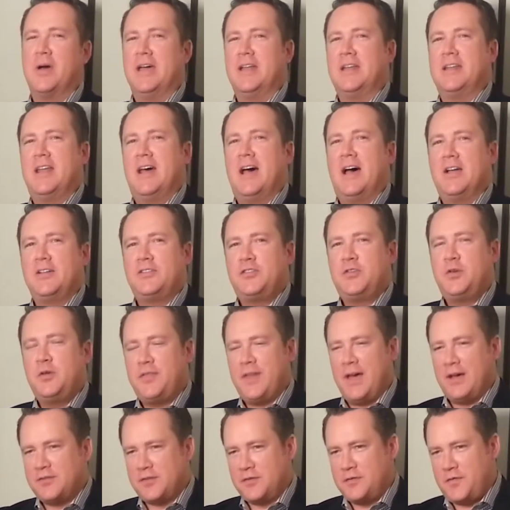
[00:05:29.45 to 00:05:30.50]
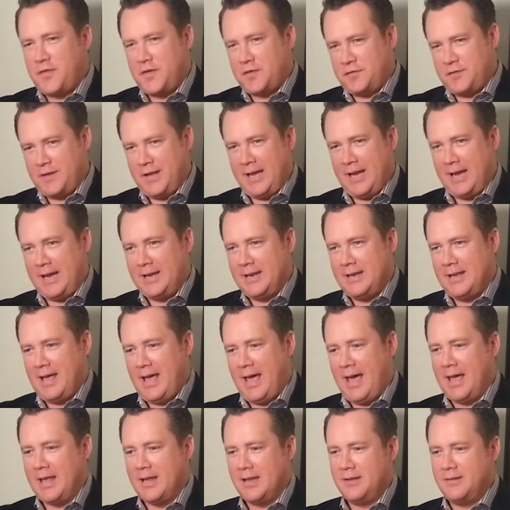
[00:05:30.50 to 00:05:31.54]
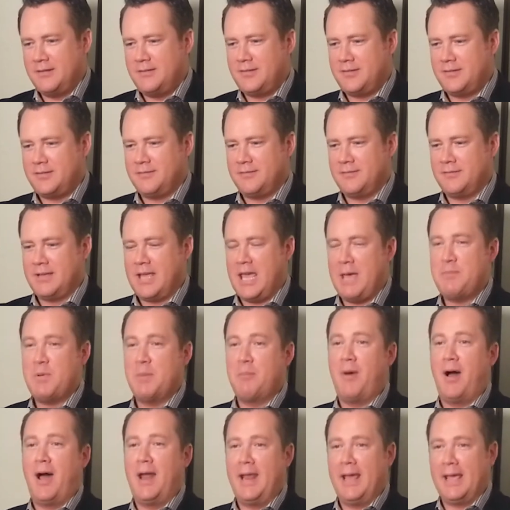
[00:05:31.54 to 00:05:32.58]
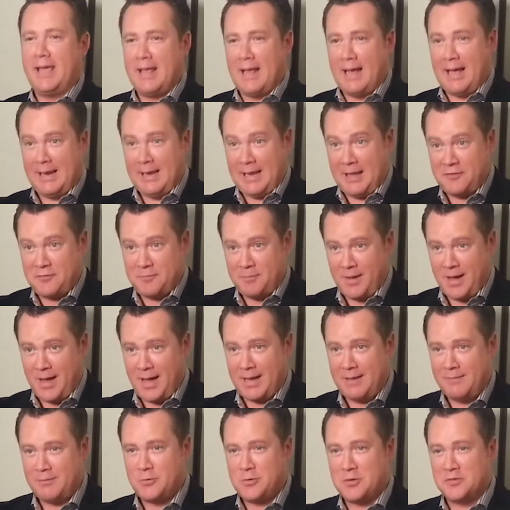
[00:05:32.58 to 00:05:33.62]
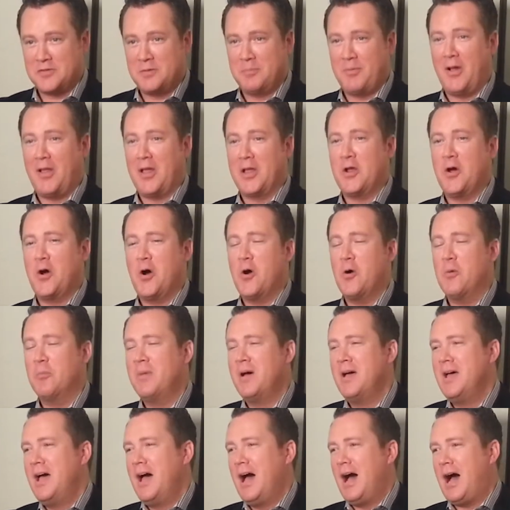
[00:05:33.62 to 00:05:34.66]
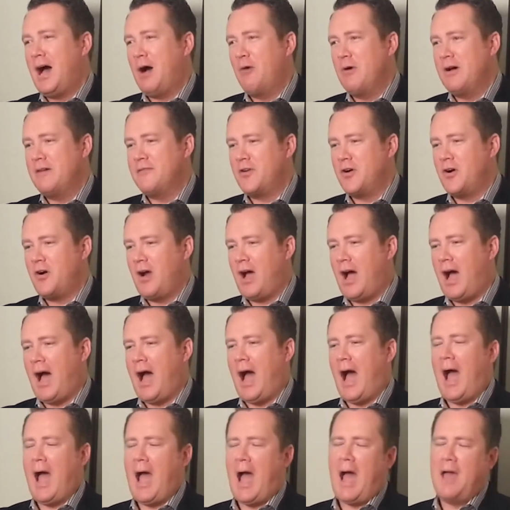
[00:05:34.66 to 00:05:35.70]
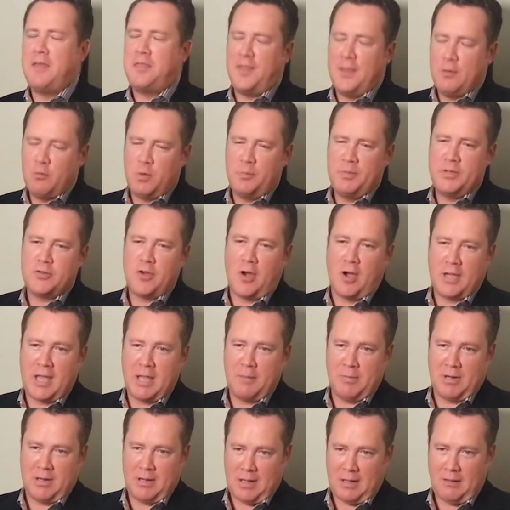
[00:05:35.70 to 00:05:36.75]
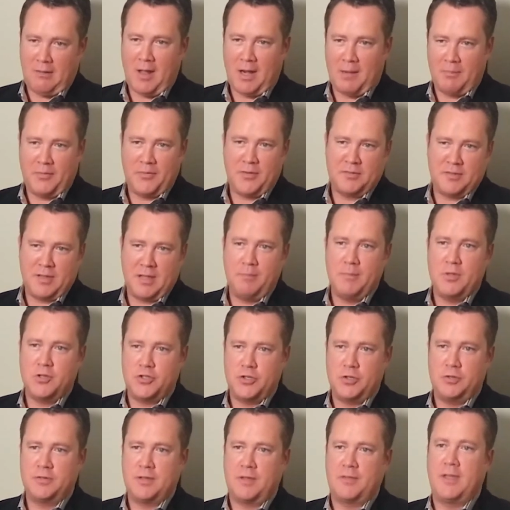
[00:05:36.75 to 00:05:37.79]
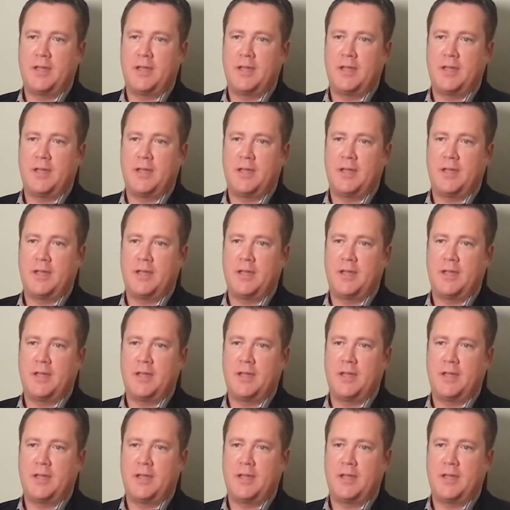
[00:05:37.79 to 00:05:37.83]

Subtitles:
in 2015, and keep in mind I left my crystal ball at home, however, I think we'll be talking about a lot about the same issues. I